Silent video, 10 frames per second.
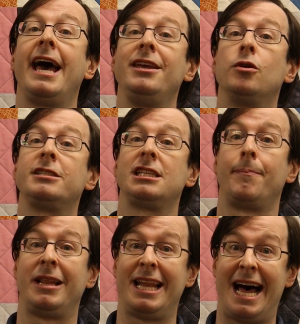at your
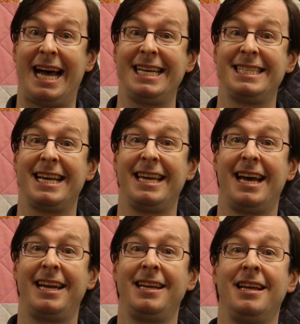supplies
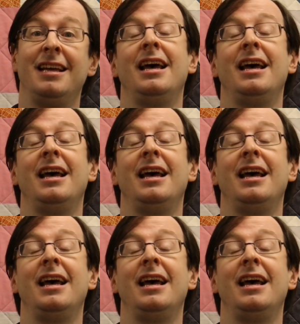again